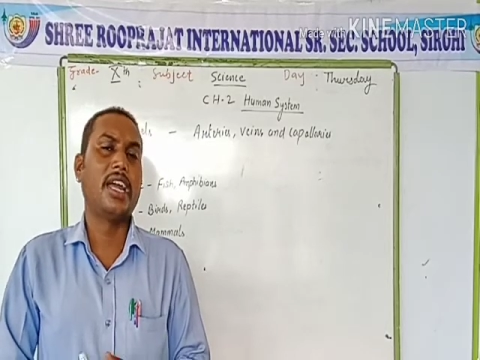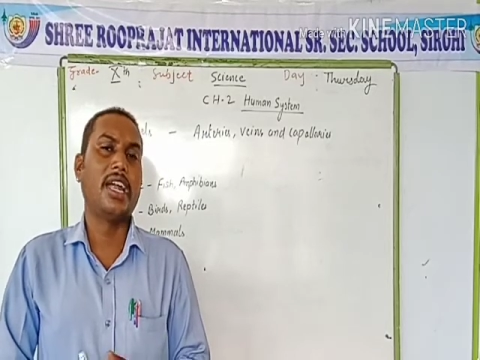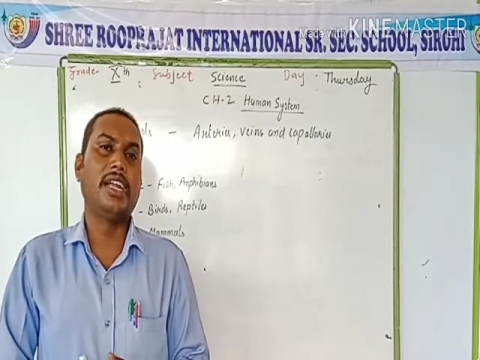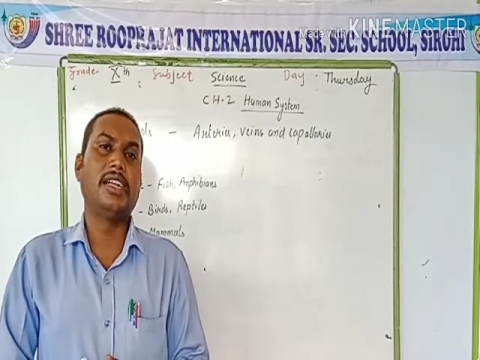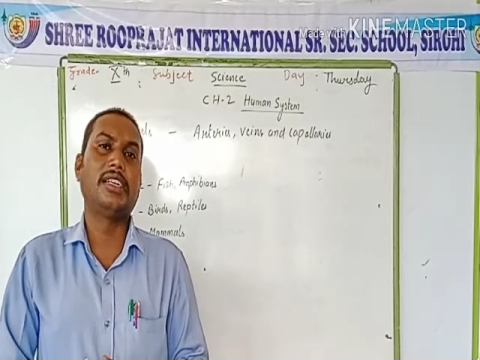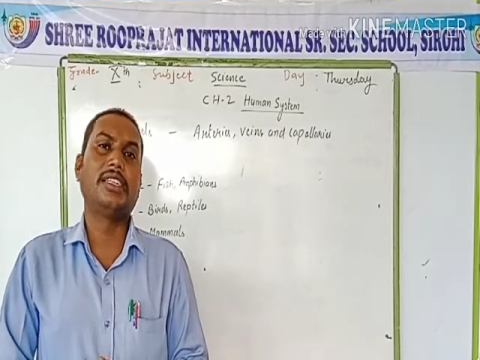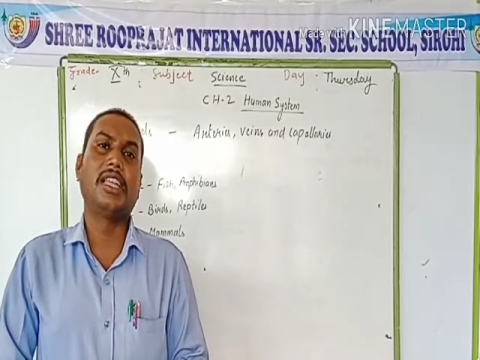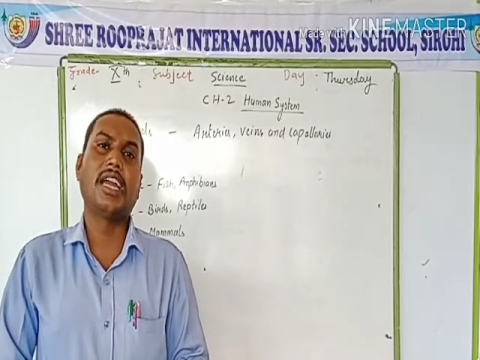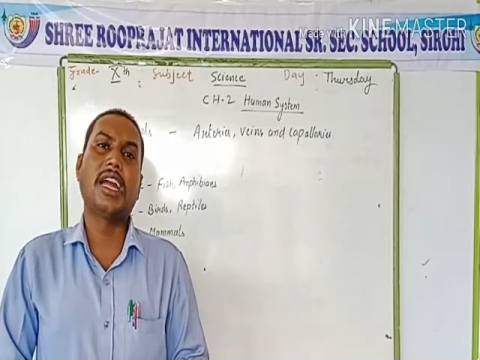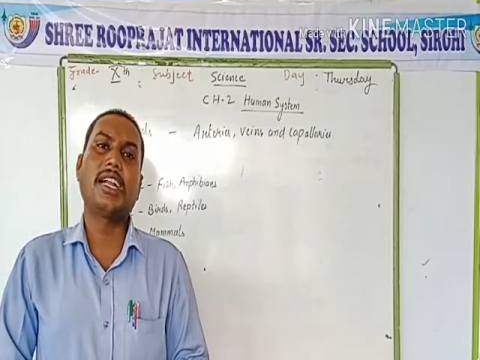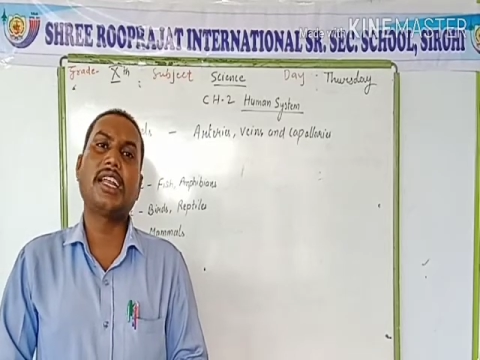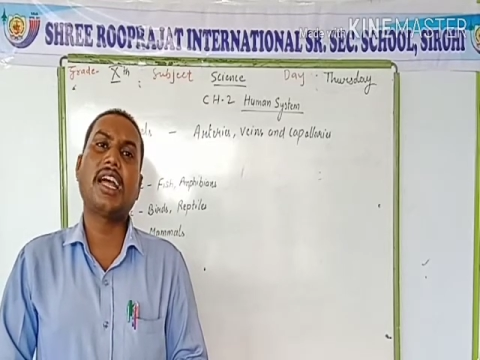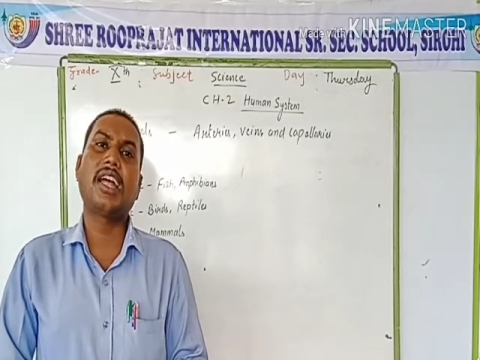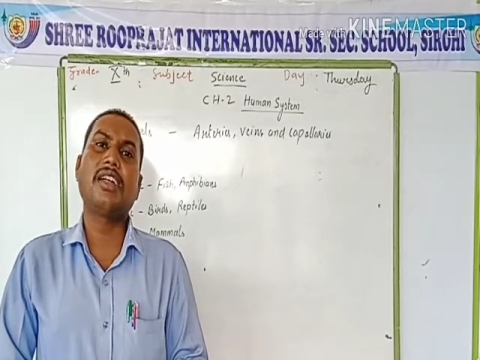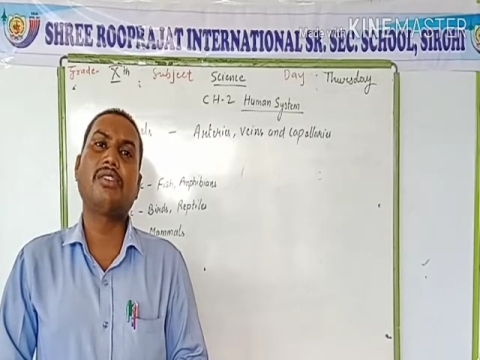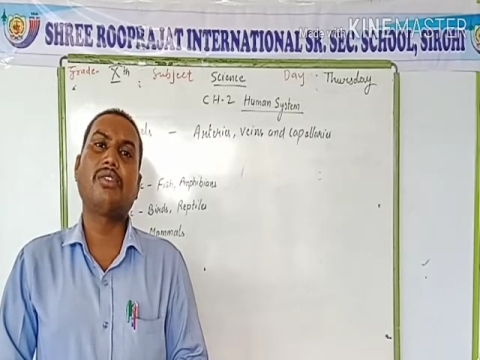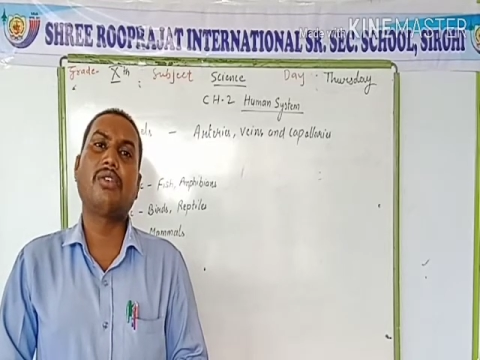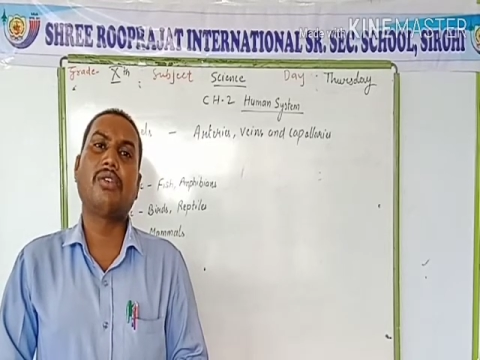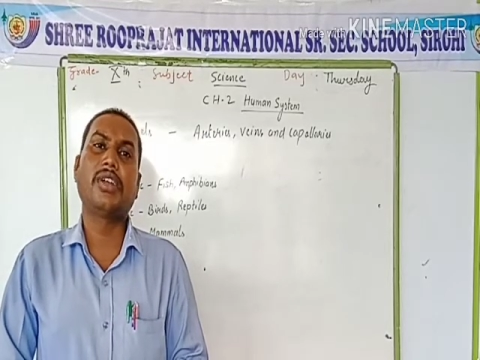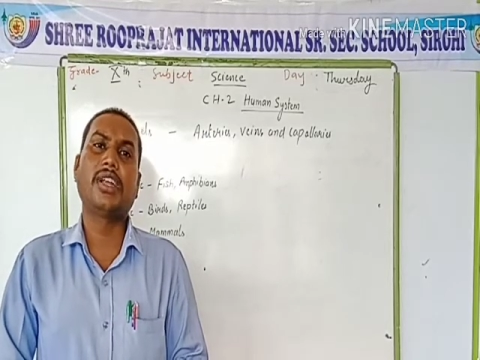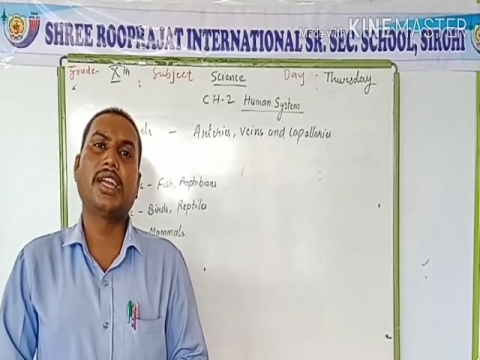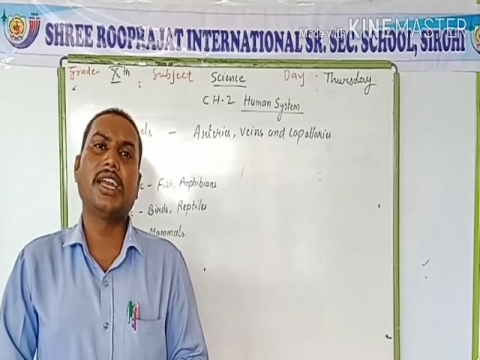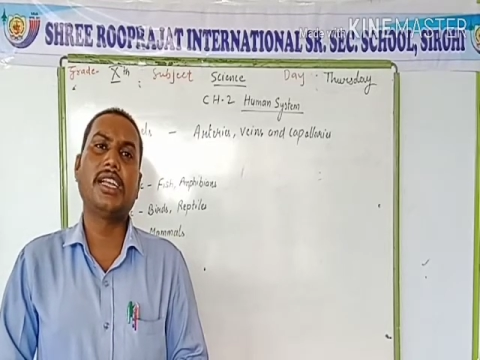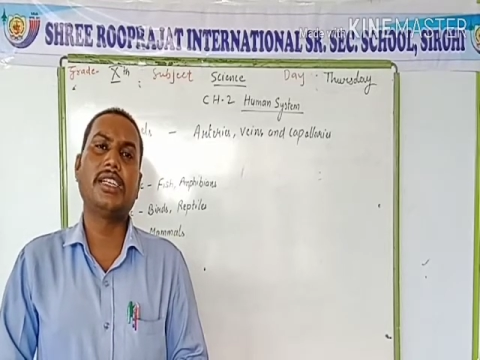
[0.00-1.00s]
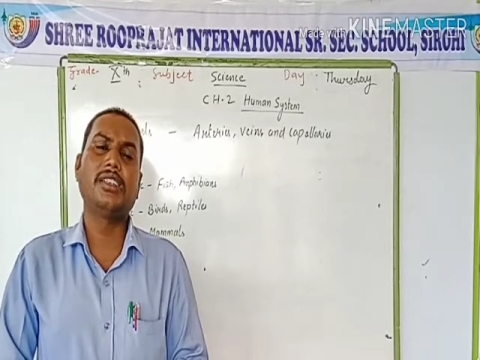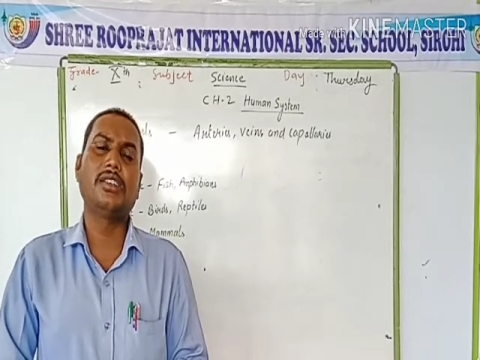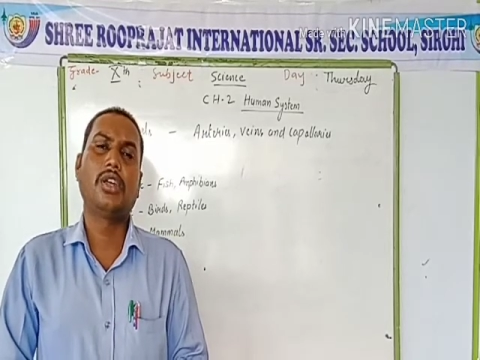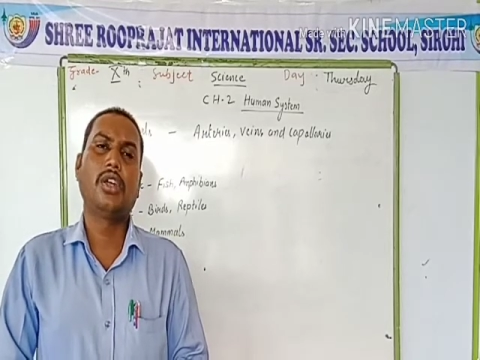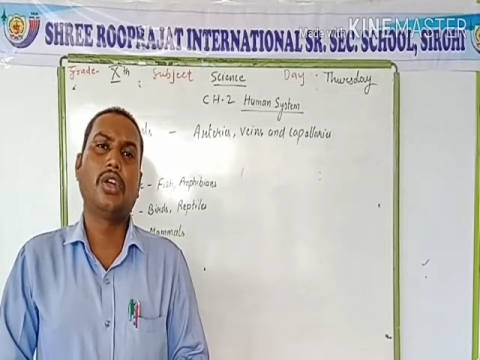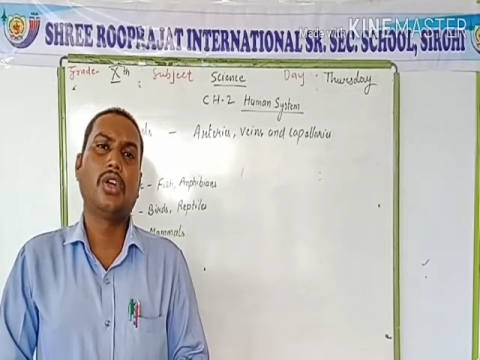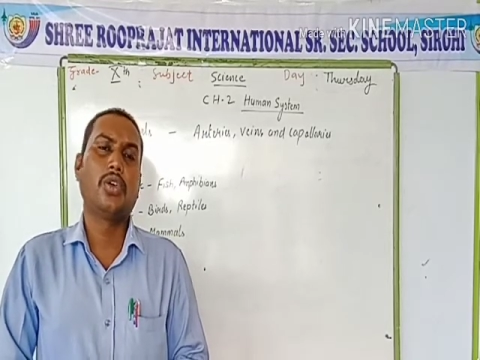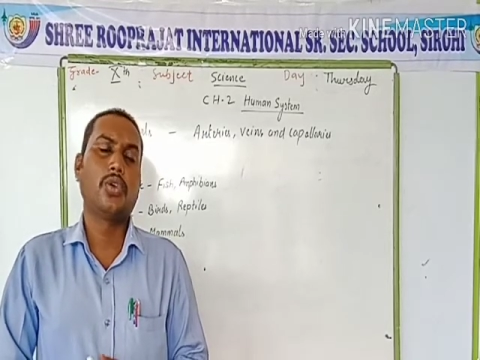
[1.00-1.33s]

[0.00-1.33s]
and that are known as